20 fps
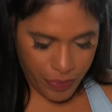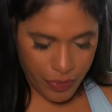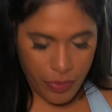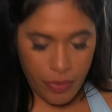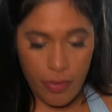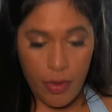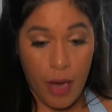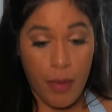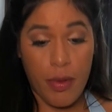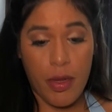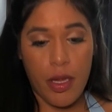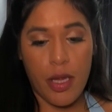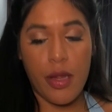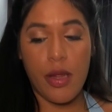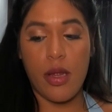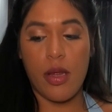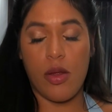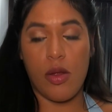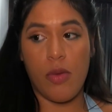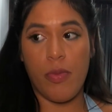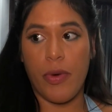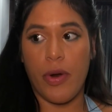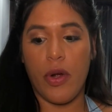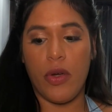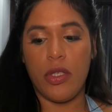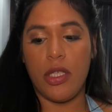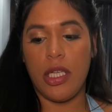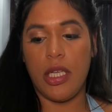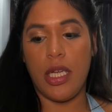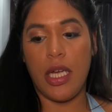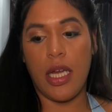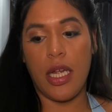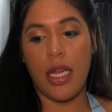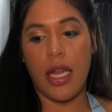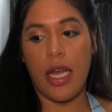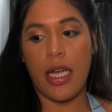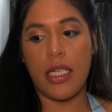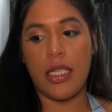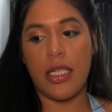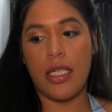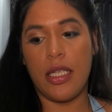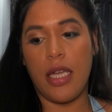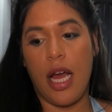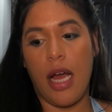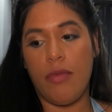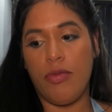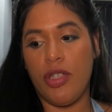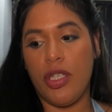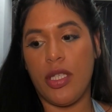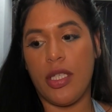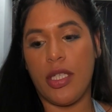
Maybe this is super OCD and like I'm just